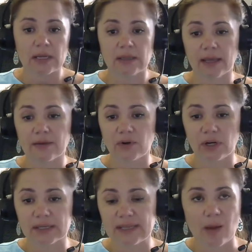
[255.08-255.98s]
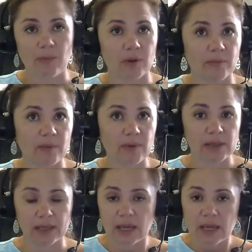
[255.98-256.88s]
Like, for example, maybe
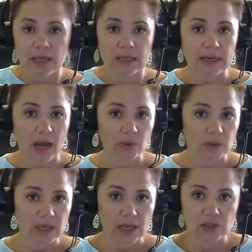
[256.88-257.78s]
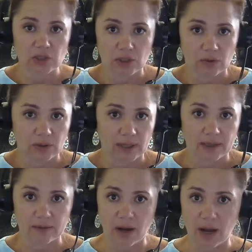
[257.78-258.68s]
like in our case,
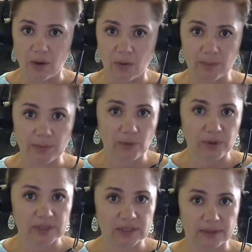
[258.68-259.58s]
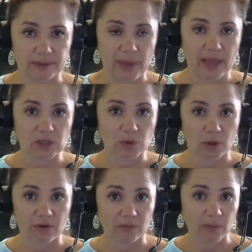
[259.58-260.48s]
like our employees had to
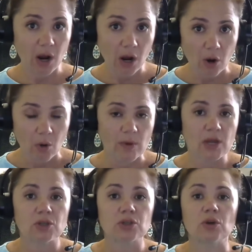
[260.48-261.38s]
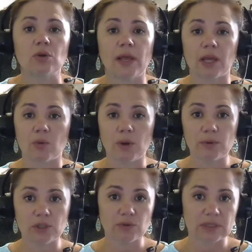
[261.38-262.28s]
work from home. So like we
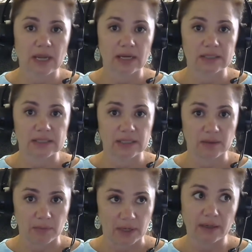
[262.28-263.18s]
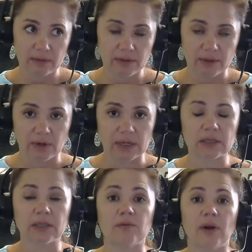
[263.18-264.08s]
would use the EIDL money,
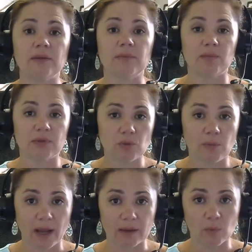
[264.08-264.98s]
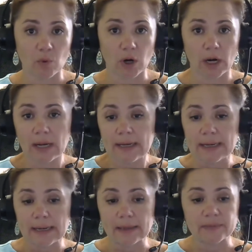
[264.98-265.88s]
theoretically, right? Maybe to buy more
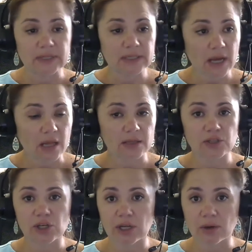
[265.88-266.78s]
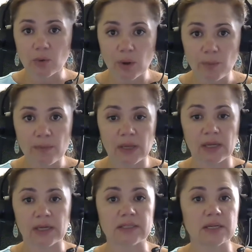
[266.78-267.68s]
technology,
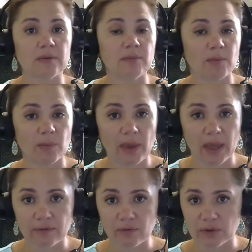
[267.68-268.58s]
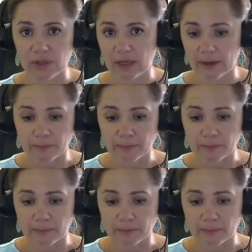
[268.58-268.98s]
equipment, maybe pay for the,